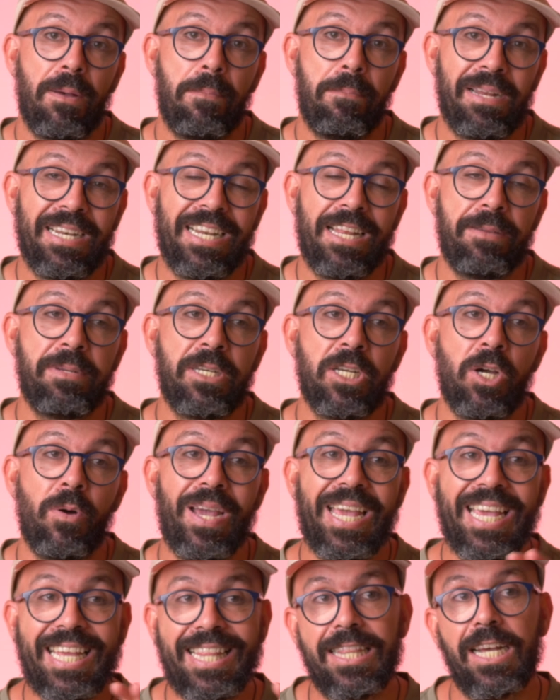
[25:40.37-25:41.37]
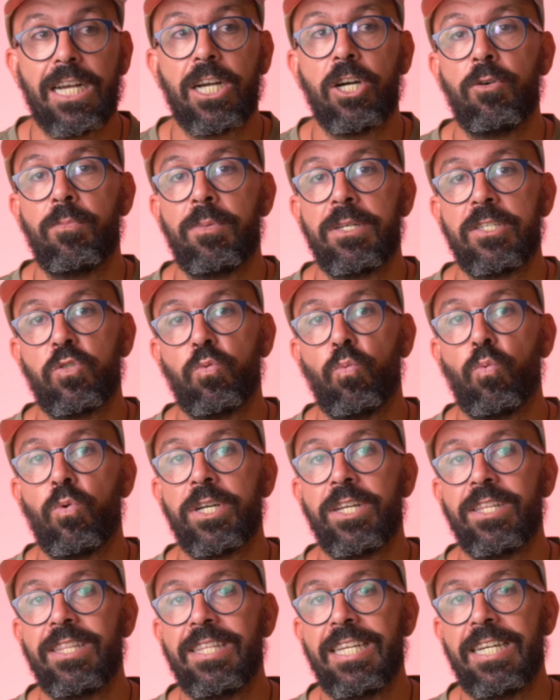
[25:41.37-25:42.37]
but let me know in the comments what
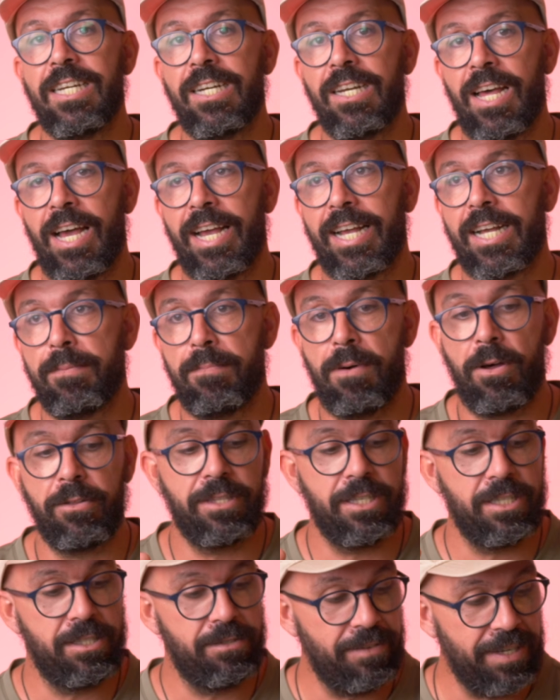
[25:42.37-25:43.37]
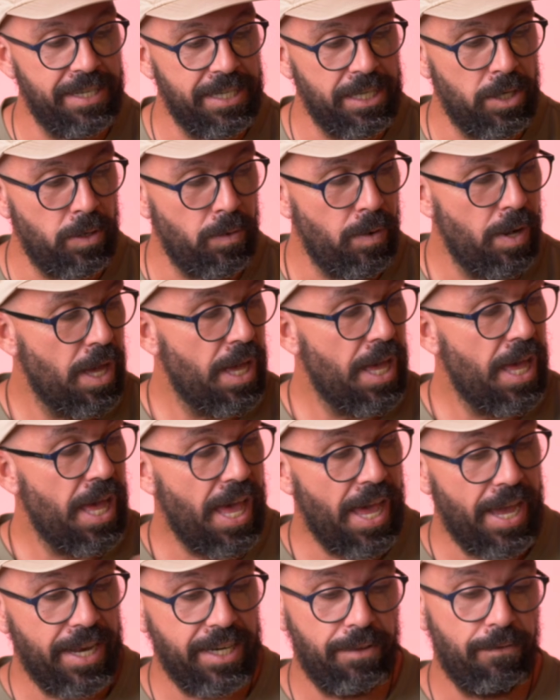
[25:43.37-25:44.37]
you didn't like about this video.
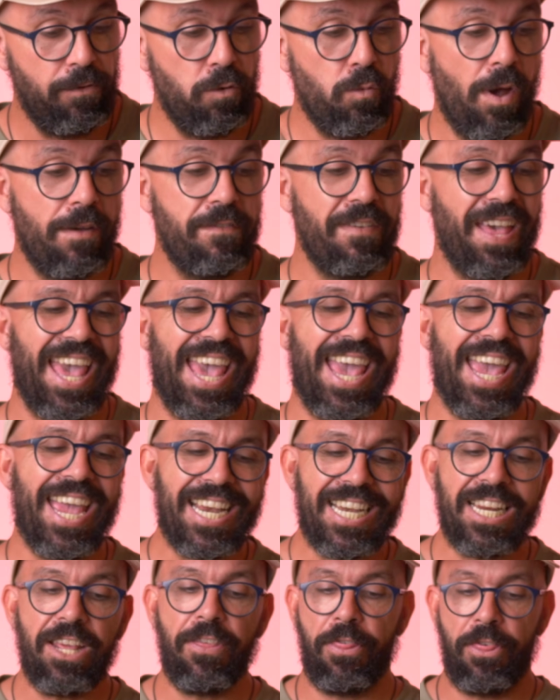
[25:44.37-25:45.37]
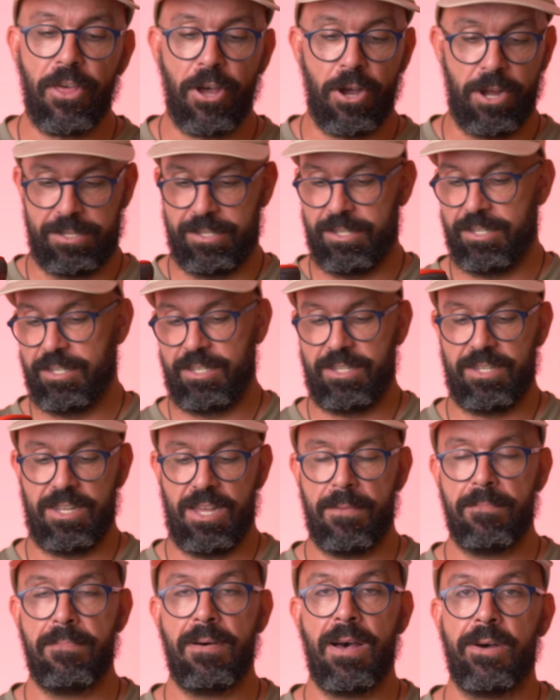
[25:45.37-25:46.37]
And if you have any thoughts
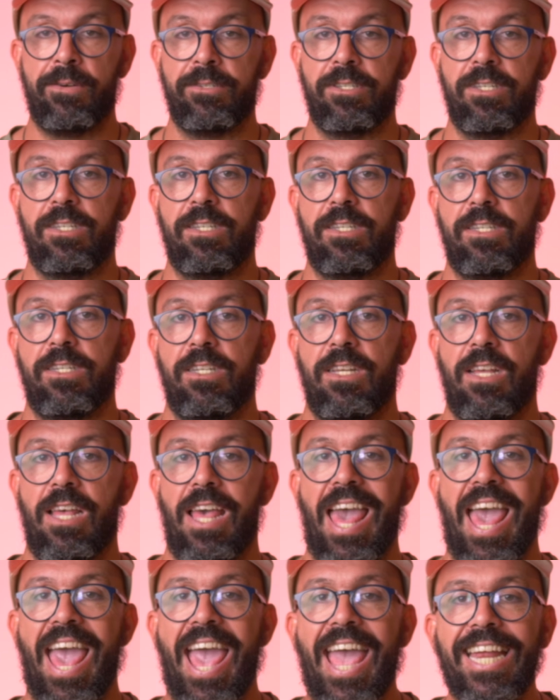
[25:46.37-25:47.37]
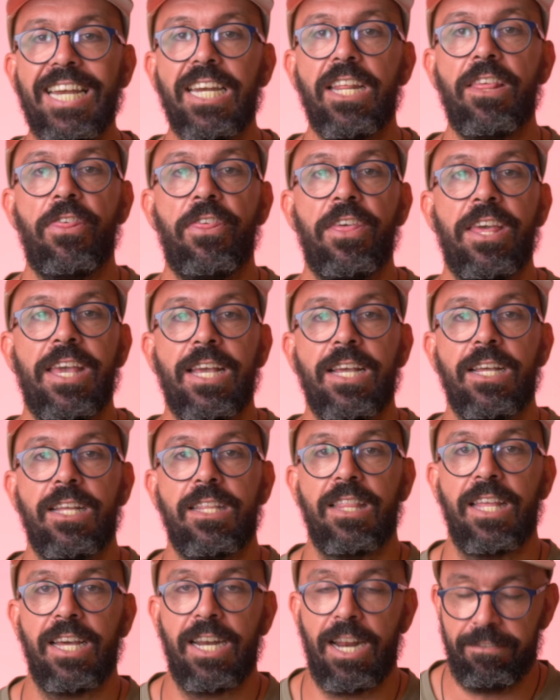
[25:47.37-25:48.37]
about anything
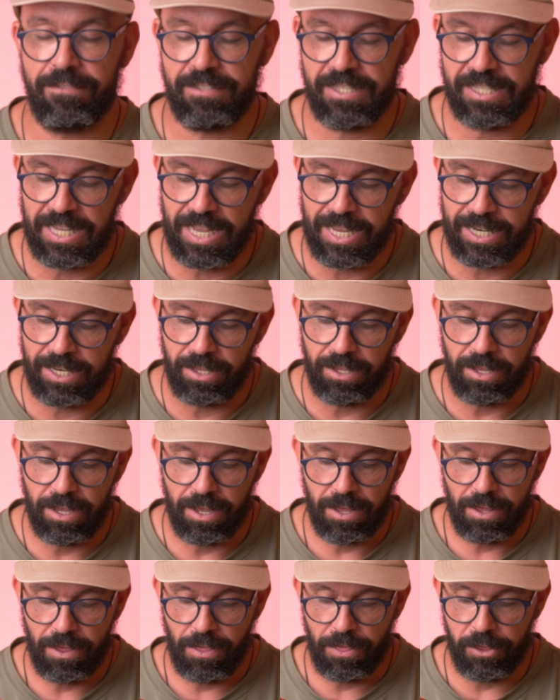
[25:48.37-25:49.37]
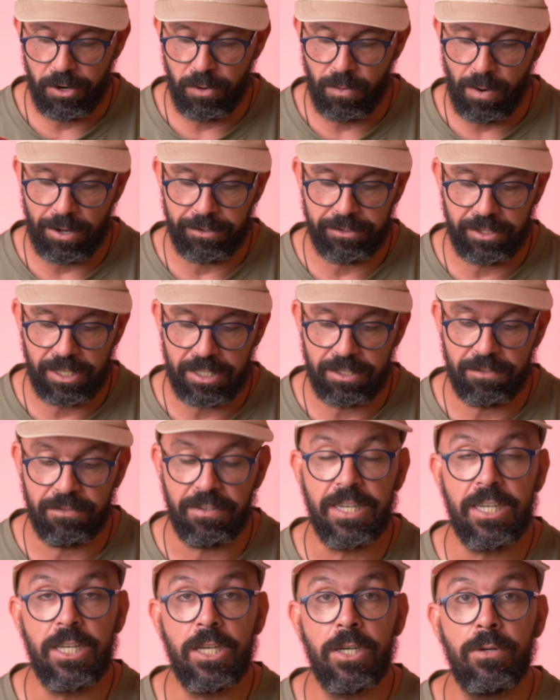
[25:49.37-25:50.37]
that I've said throughout this
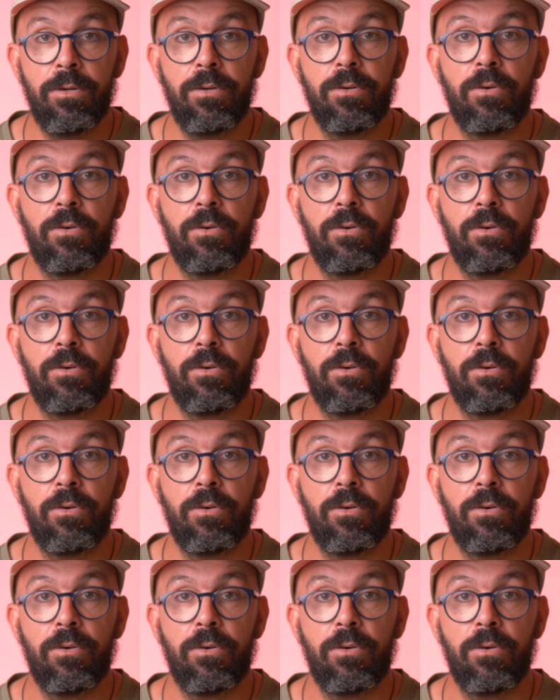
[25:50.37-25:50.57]
video,